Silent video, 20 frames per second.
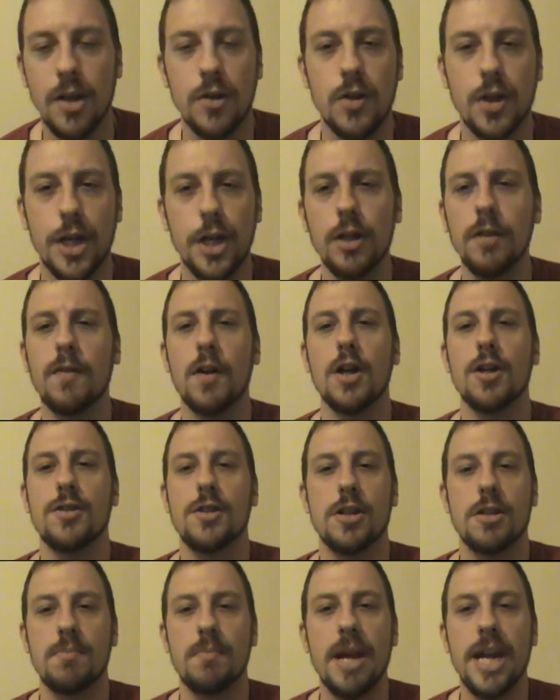The
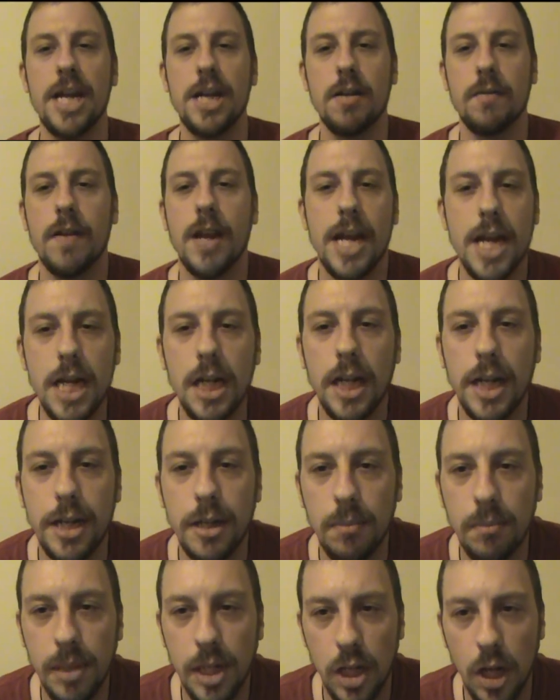universe is made of
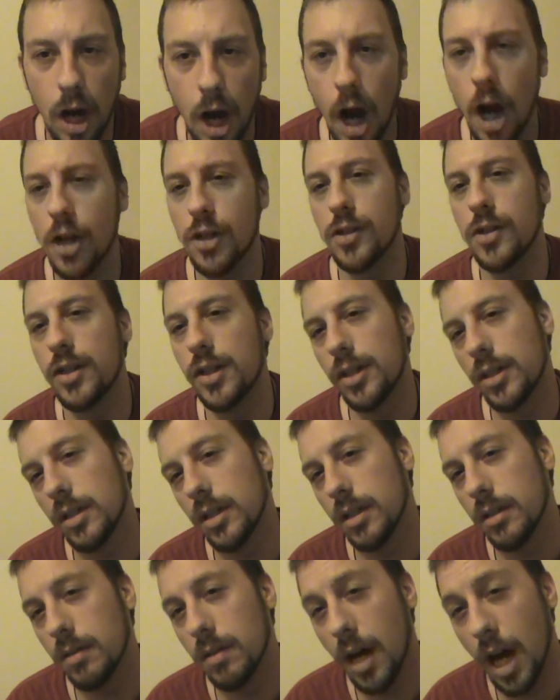helium and
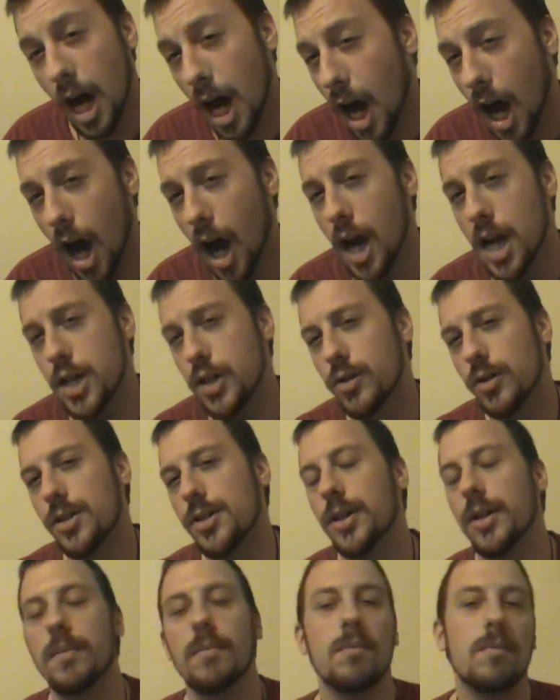oxygen and
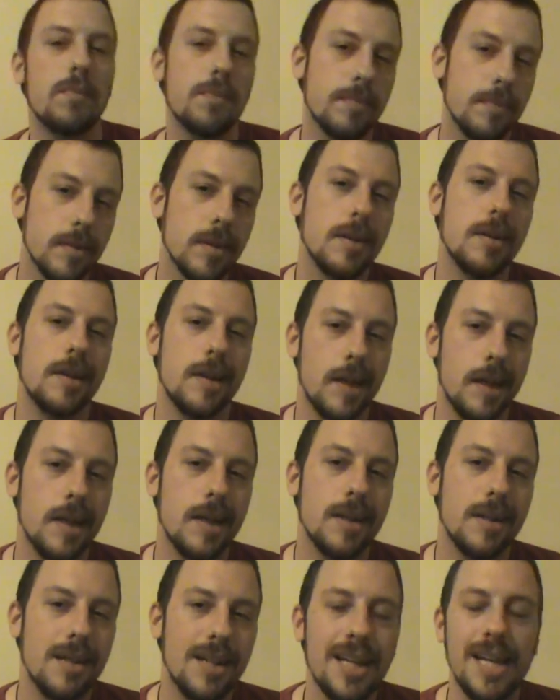hydrogen.
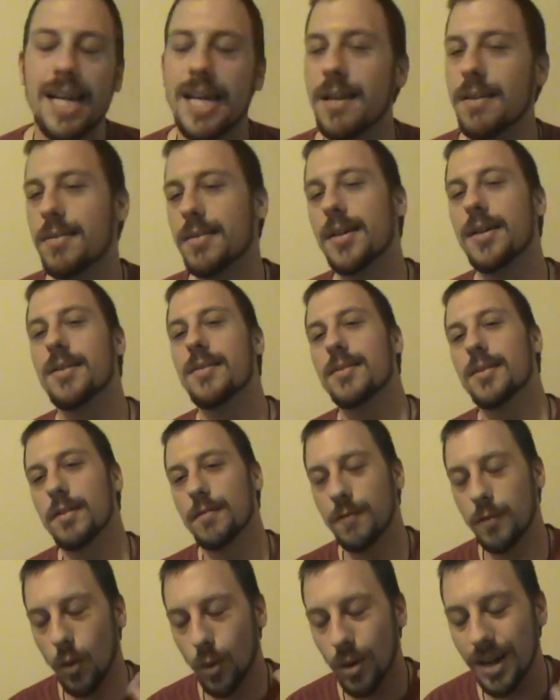The
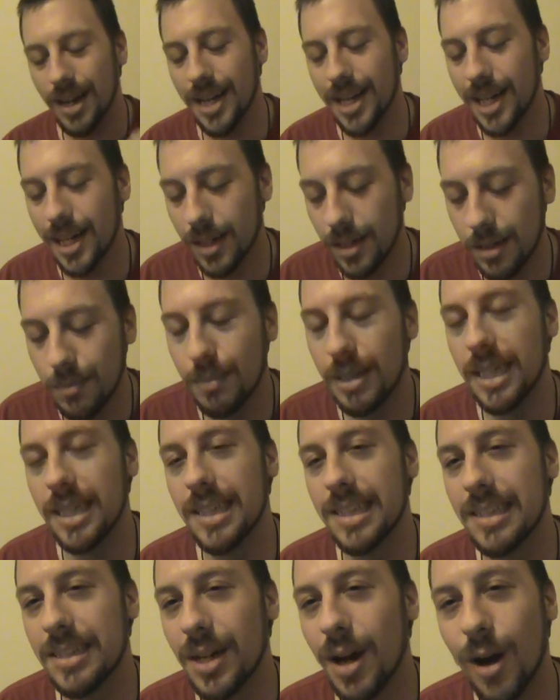4
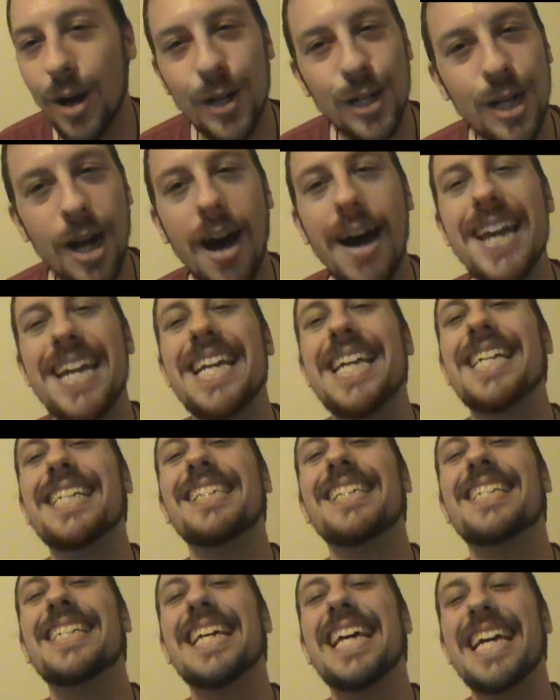elements are not
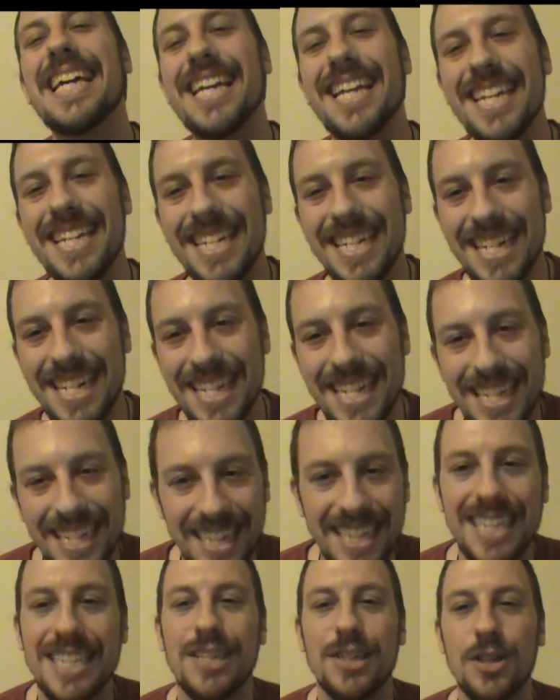
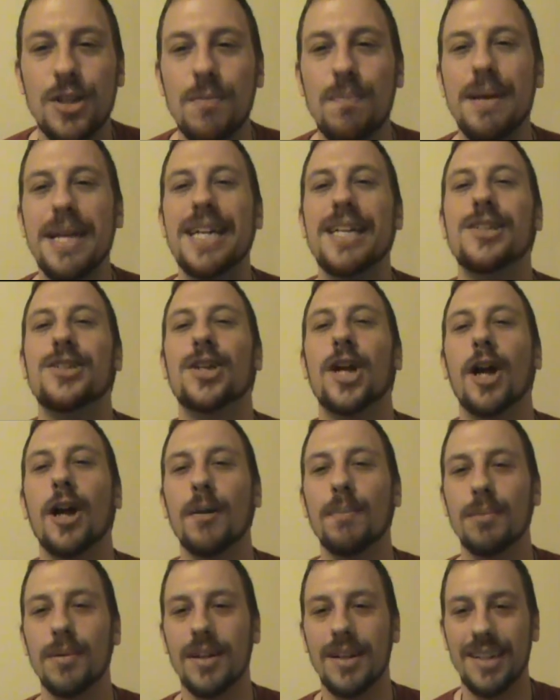intended to be
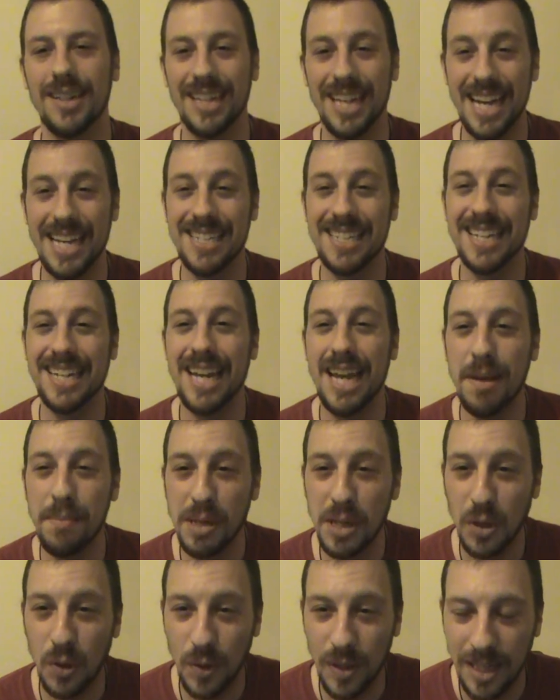interpreted as
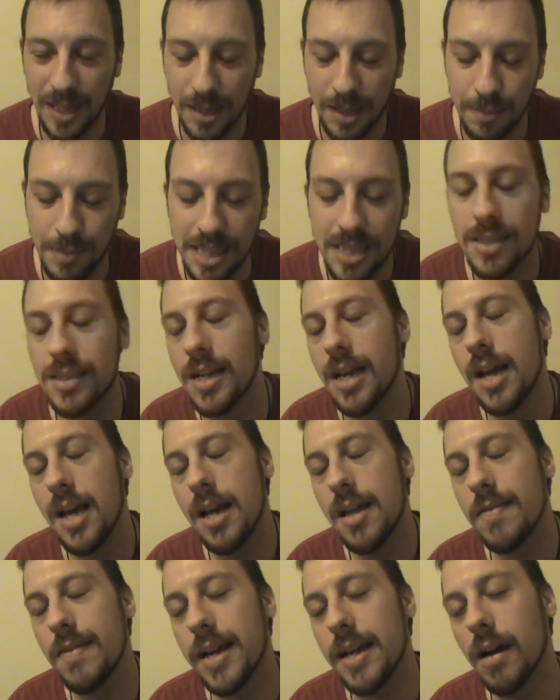chemical elements.
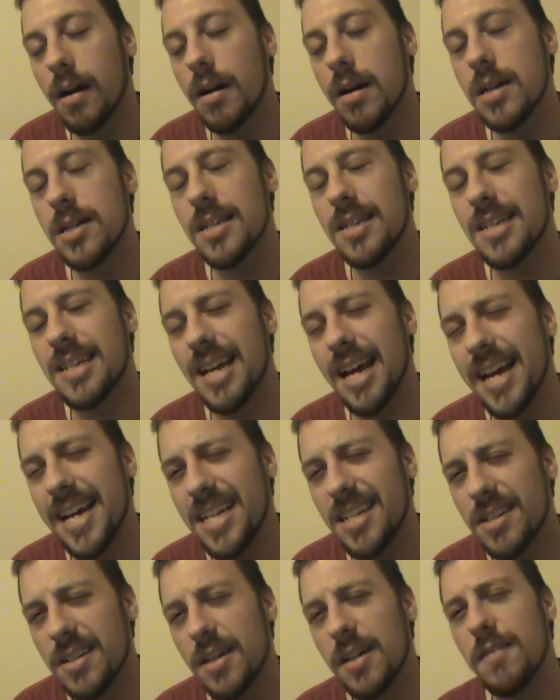They are
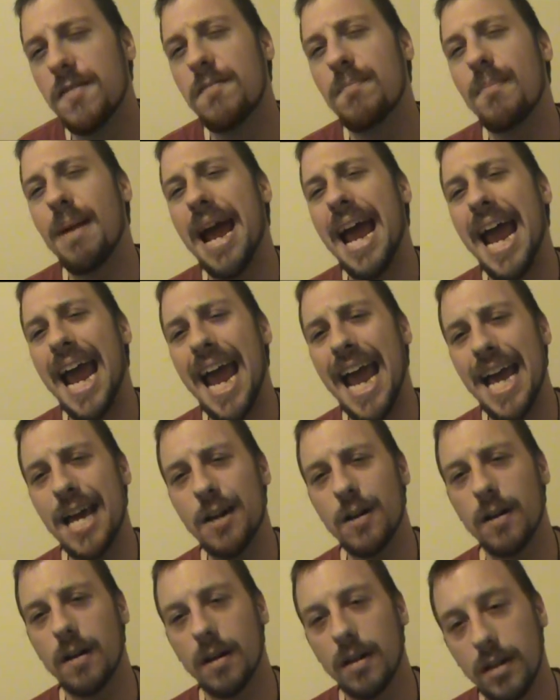states of
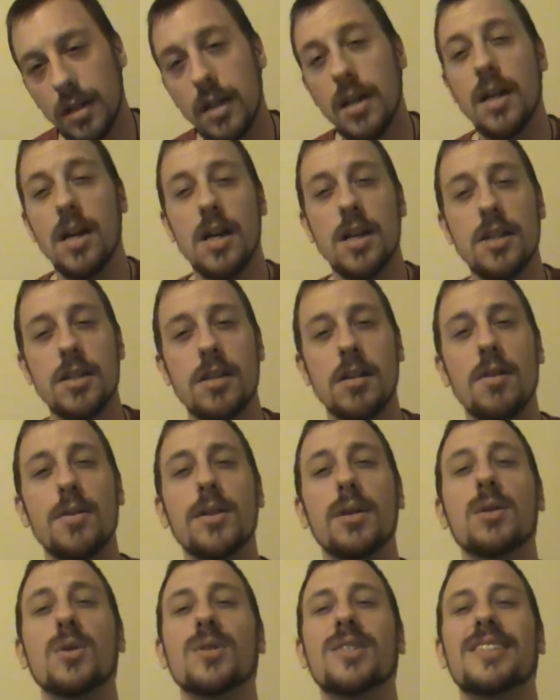matter. So
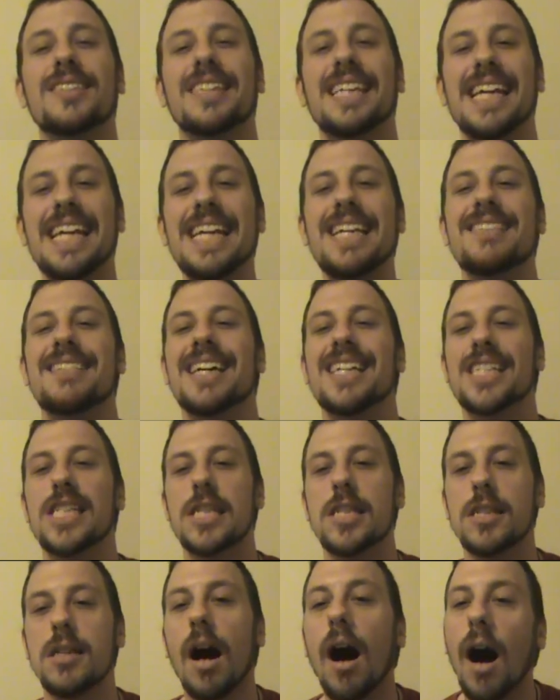you'll see that
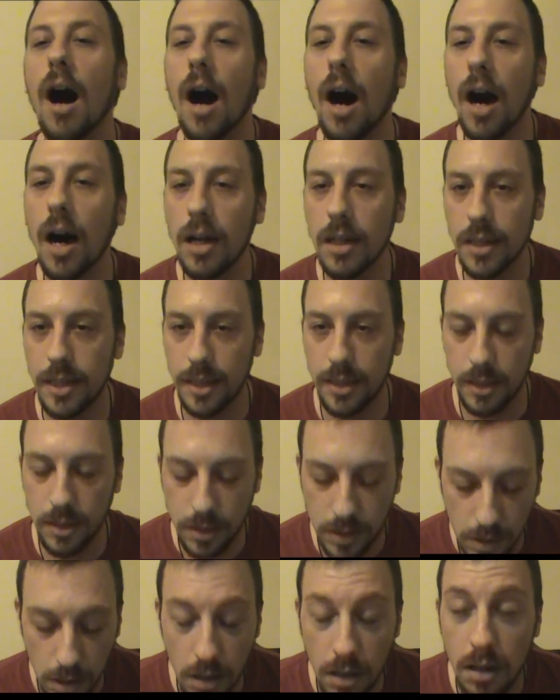
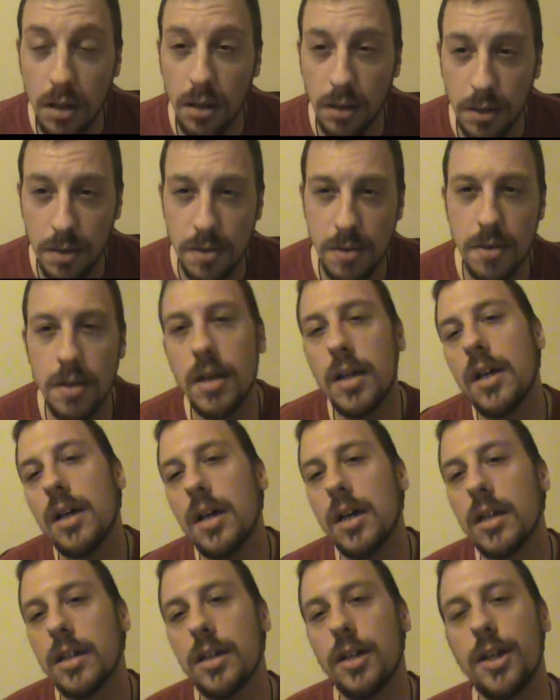solids, earth,
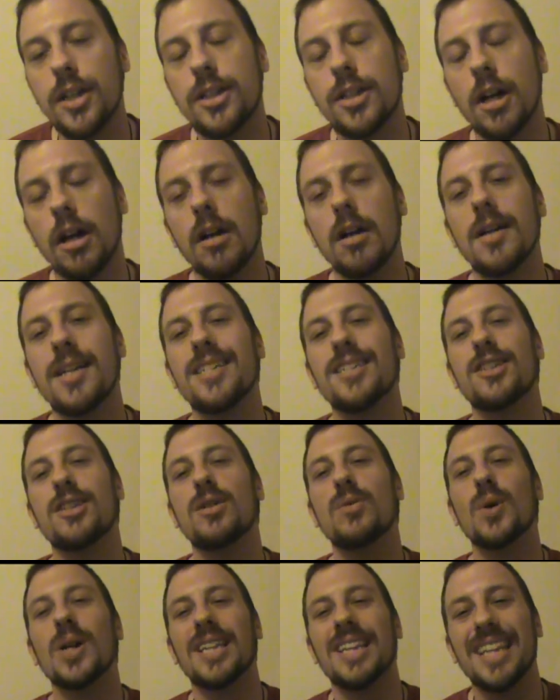could turn
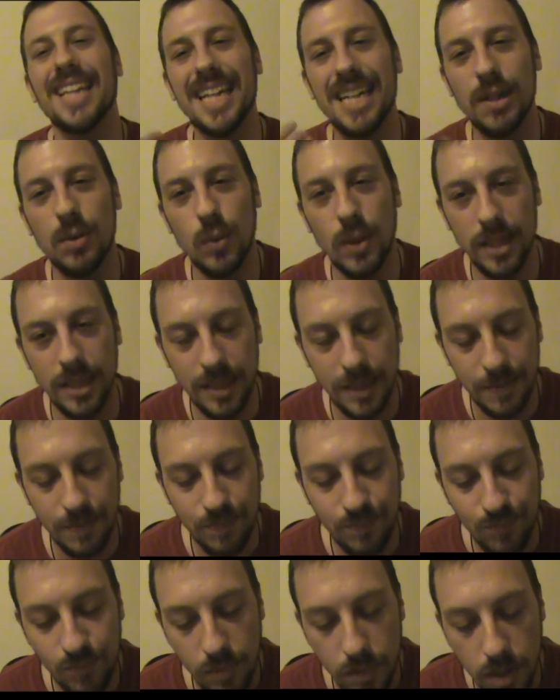into a liquid,
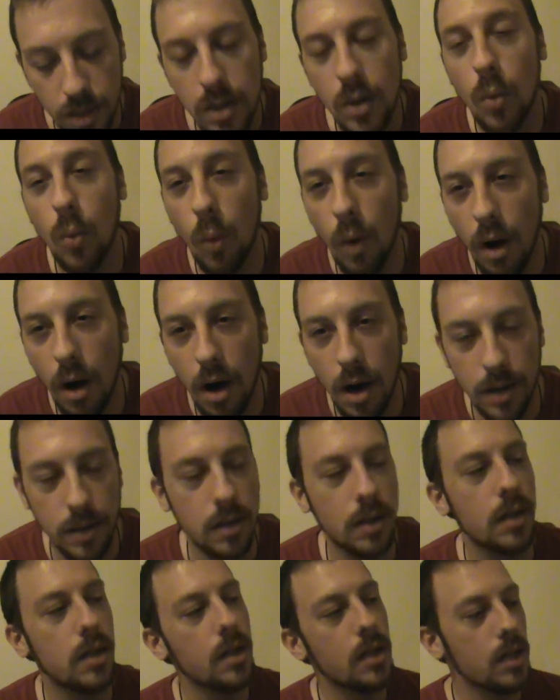
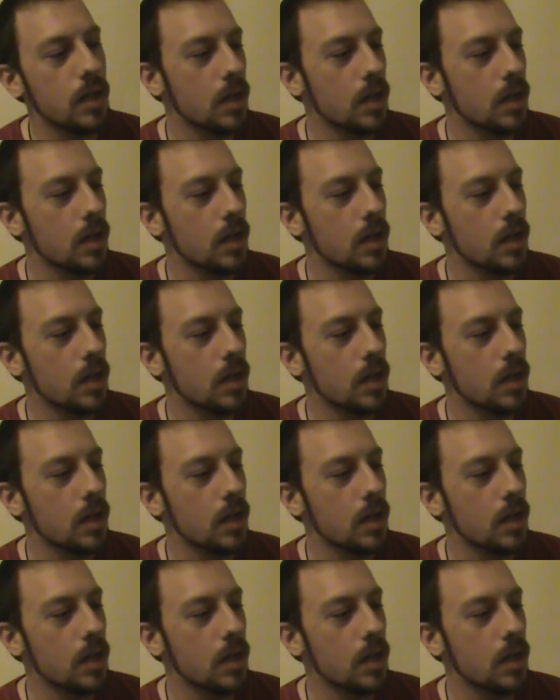water.